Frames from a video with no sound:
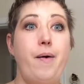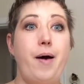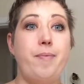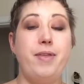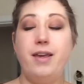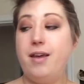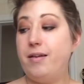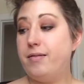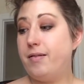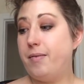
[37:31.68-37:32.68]
I'm
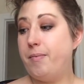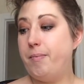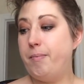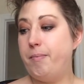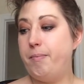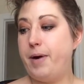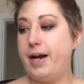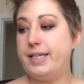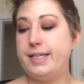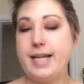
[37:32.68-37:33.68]
thinking
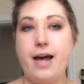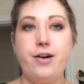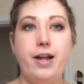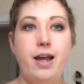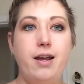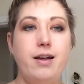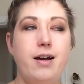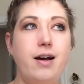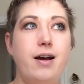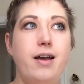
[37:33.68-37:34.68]
by Saturday,
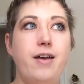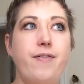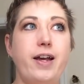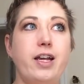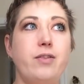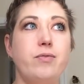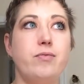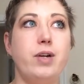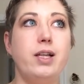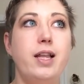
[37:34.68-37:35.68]
if I can
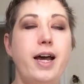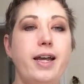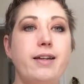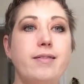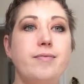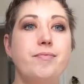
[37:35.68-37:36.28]
recline,